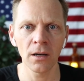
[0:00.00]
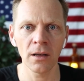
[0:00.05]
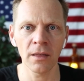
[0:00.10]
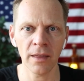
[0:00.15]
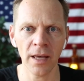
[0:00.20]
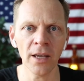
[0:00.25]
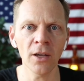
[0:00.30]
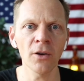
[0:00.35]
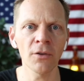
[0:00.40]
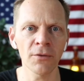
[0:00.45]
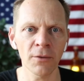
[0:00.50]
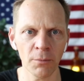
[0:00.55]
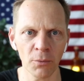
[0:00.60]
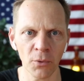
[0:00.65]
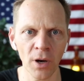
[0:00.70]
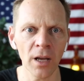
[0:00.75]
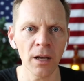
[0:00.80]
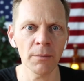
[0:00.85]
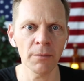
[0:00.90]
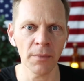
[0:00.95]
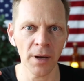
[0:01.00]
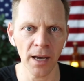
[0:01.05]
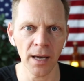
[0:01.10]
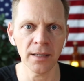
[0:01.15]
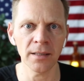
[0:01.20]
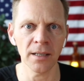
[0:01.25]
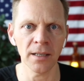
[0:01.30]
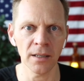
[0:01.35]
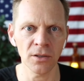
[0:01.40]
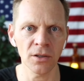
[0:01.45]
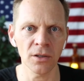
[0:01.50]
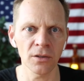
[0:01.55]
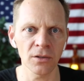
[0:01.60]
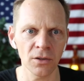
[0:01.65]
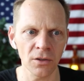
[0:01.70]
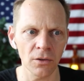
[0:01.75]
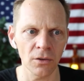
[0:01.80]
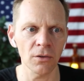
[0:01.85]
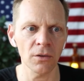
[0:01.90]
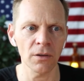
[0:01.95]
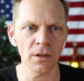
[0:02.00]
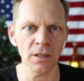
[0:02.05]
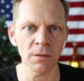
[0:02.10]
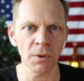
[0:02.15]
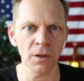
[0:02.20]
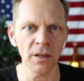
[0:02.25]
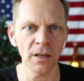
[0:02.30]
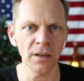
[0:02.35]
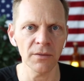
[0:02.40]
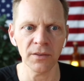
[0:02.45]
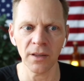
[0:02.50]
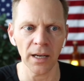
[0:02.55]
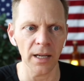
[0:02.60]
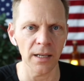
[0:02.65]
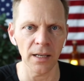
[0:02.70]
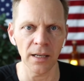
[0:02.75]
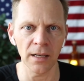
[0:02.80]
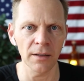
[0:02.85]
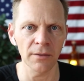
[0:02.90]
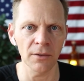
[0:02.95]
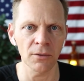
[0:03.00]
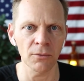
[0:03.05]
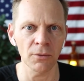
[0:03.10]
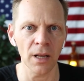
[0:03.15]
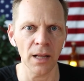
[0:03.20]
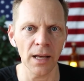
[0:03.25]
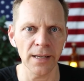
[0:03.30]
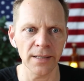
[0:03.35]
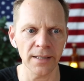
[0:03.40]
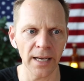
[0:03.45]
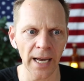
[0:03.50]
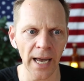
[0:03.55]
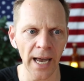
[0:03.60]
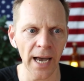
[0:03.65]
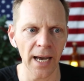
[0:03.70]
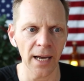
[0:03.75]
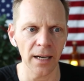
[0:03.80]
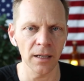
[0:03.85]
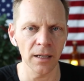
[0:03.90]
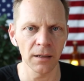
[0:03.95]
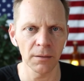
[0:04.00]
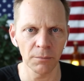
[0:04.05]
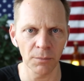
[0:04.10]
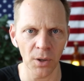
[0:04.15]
thank you for bringing my attention to this belief that I didn't even realize I had.